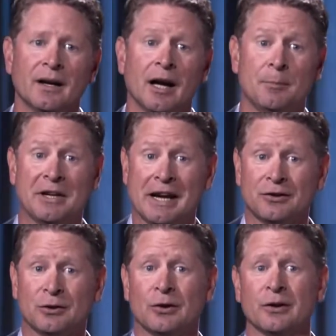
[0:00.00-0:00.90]
I began
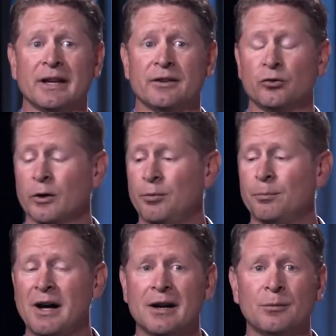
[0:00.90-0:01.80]
to learn that the triple bottom